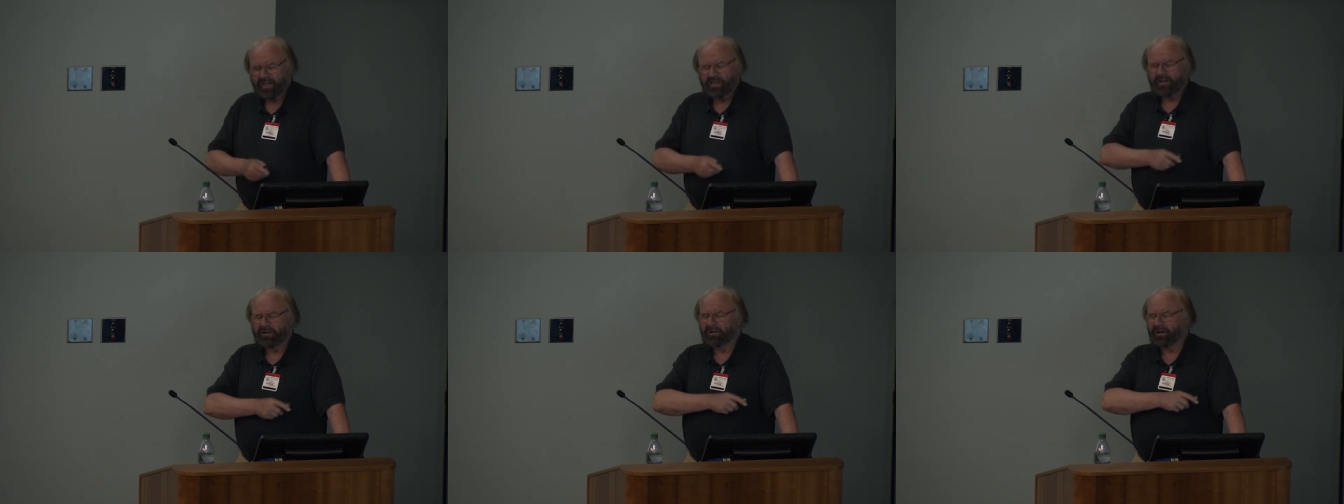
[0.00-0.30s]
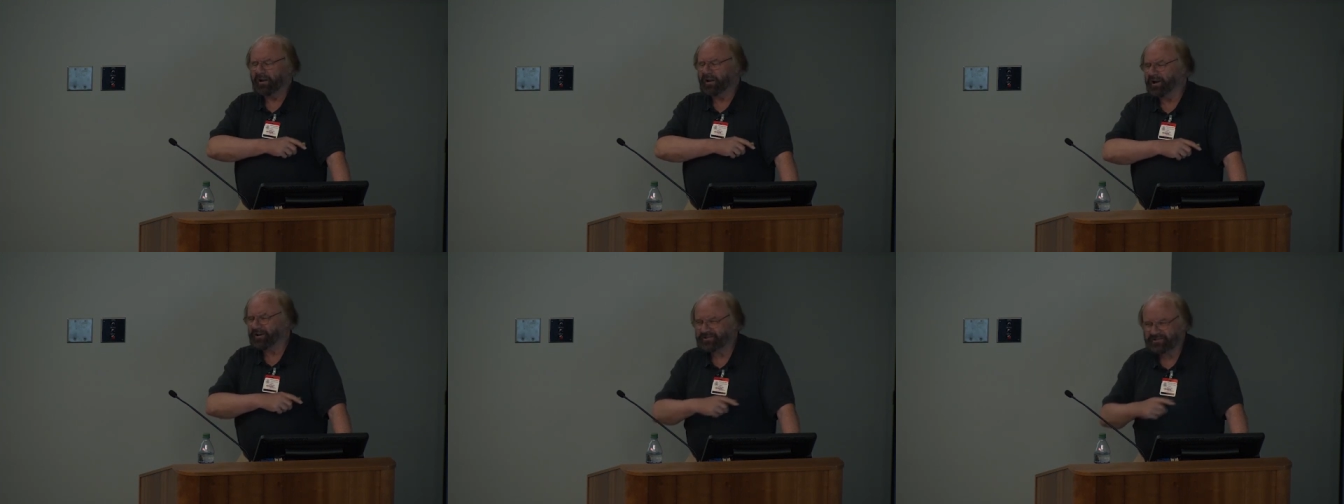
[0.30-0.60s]
there
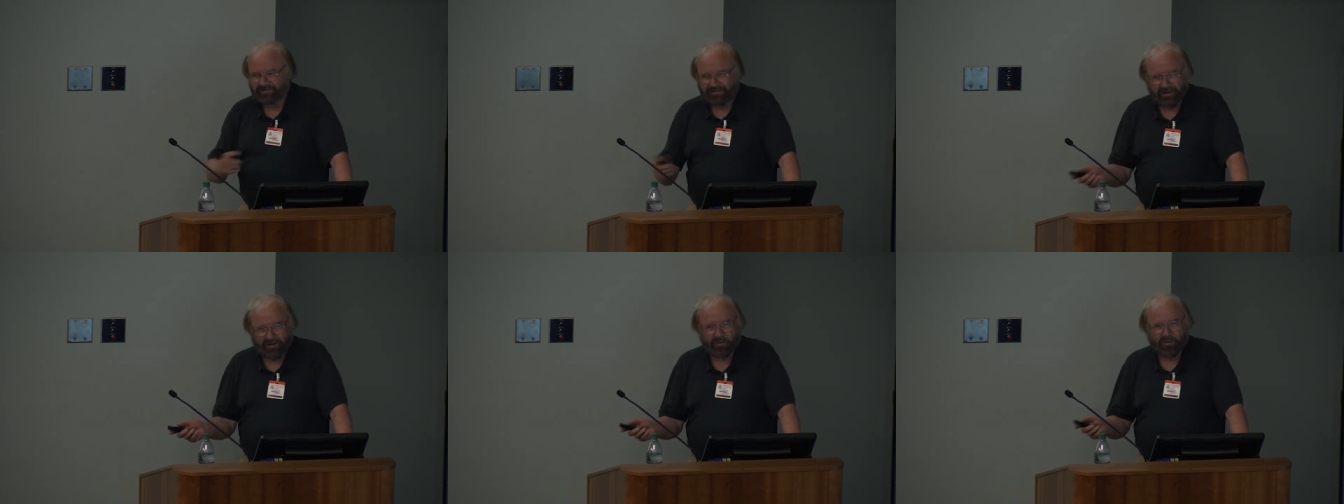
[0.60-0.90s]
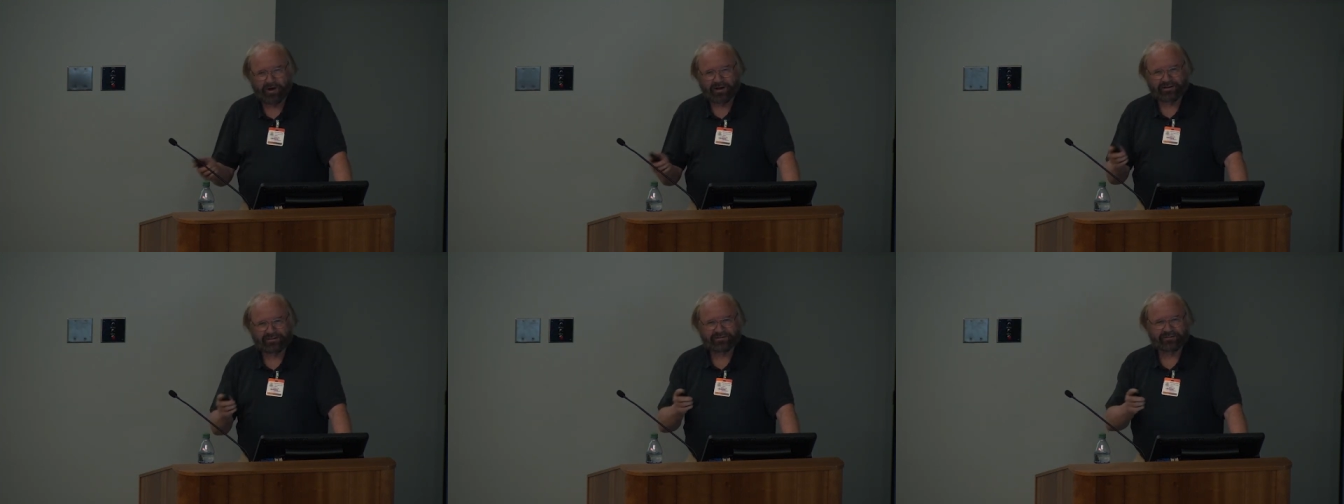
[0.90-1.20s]
are lots of other
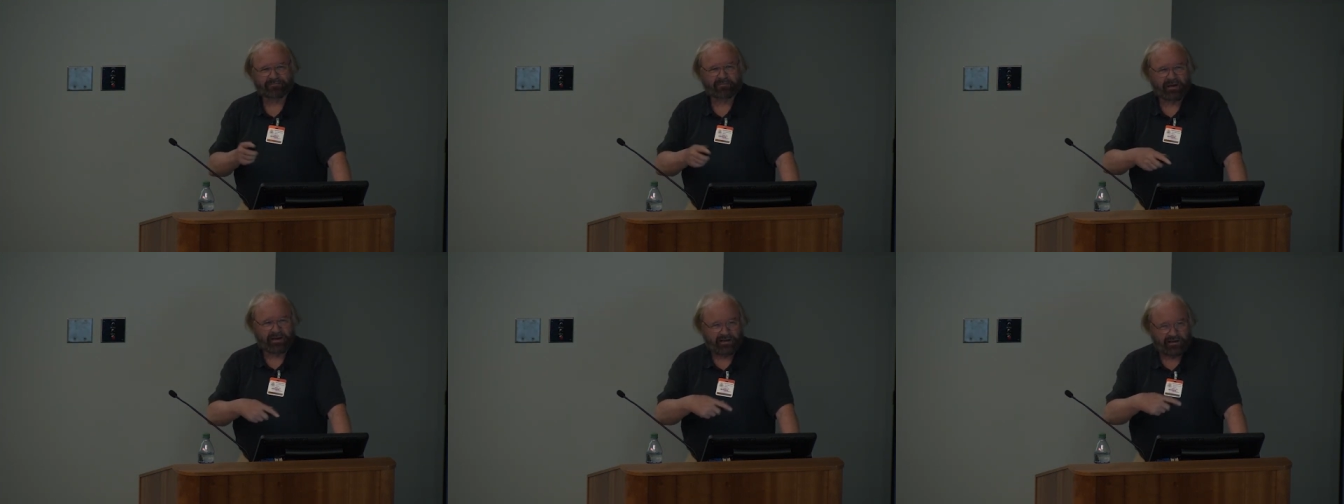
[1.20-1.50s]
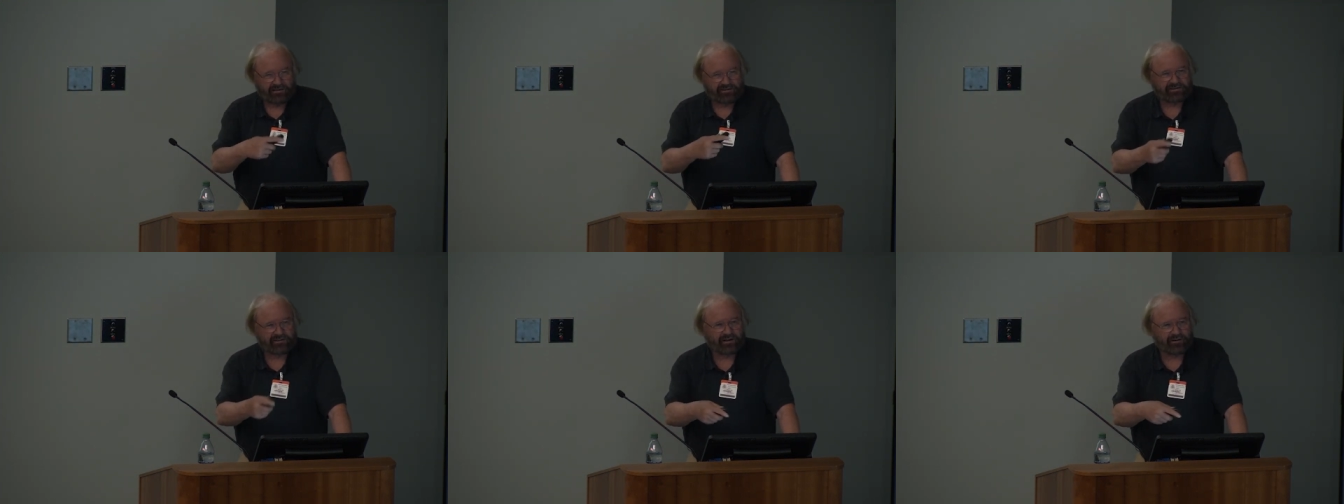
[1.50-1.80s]
ways of
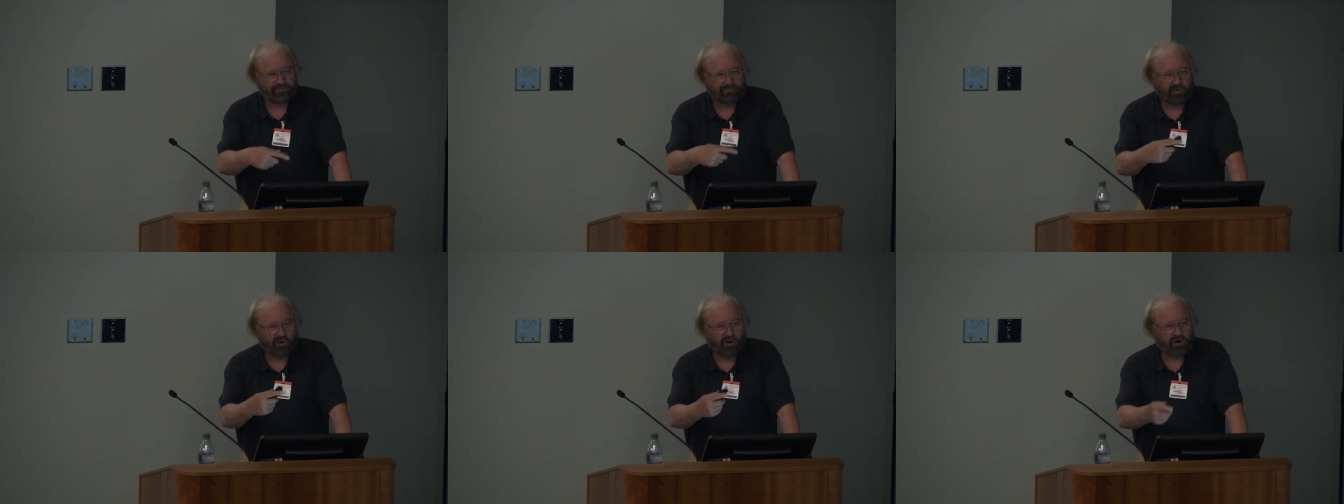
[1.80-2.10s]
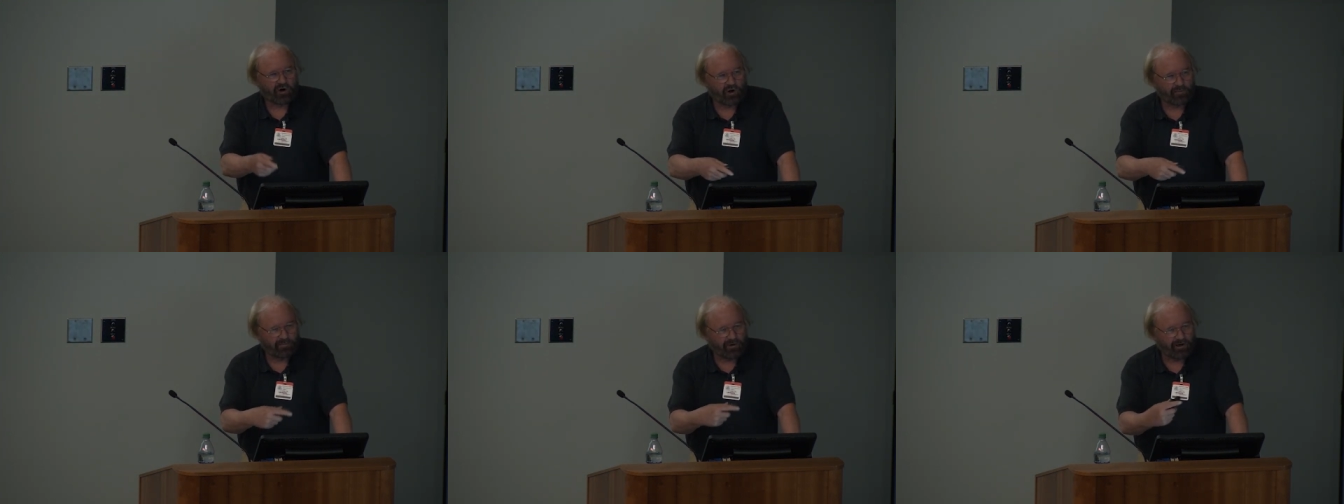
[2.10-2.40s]
making stuff
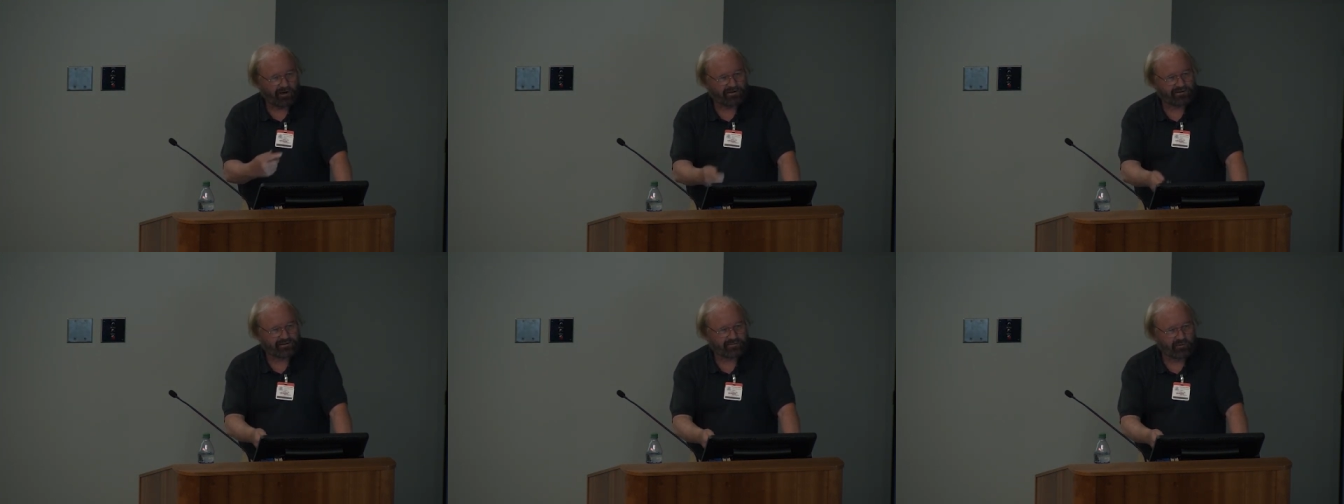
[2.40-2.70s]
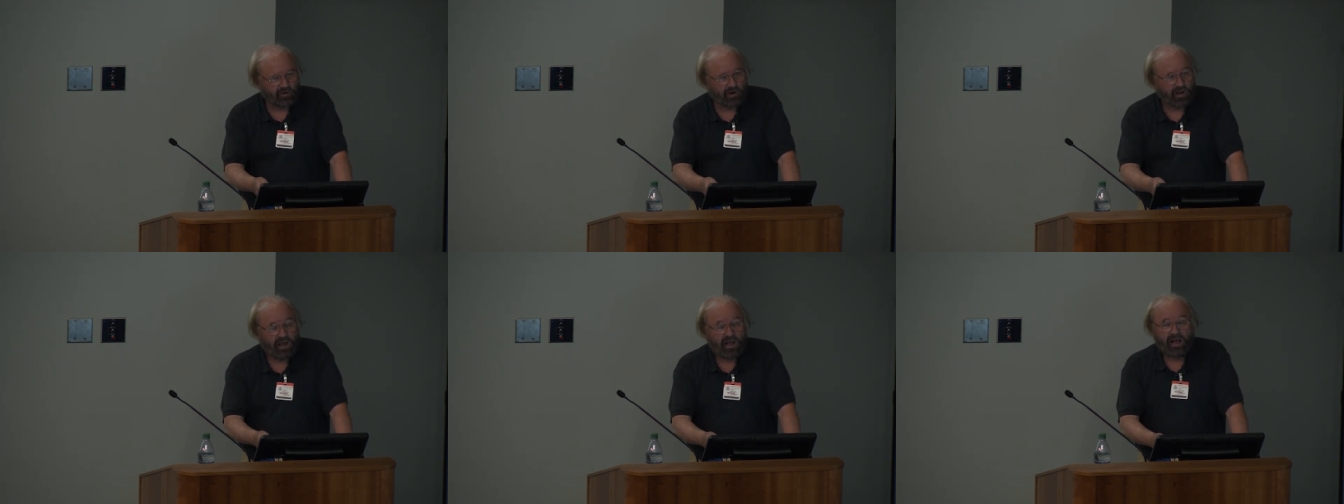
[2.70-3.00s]
more
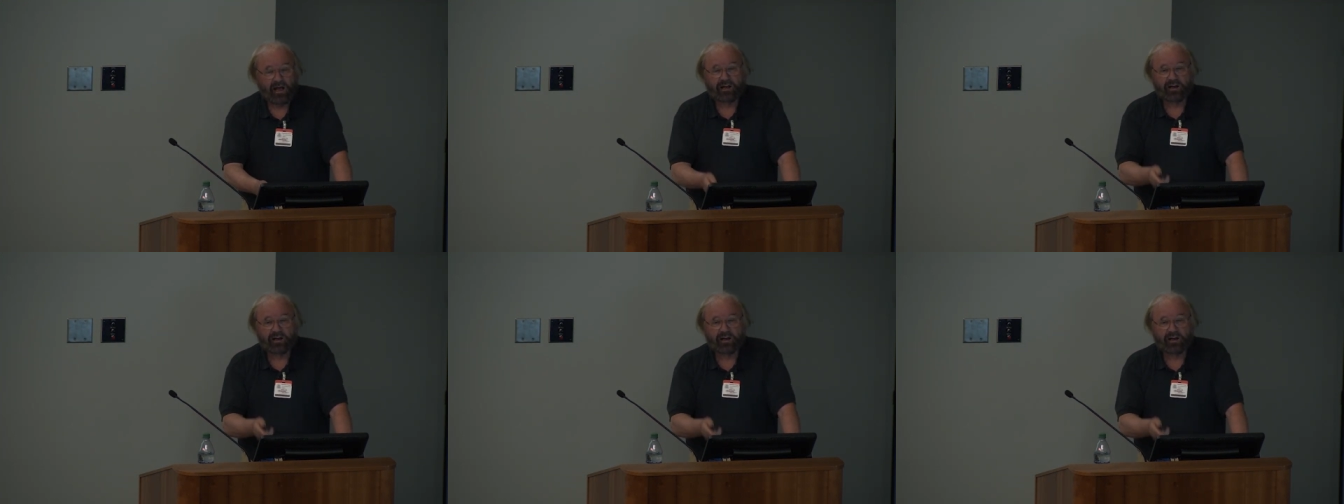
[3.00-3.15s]
comprehensible,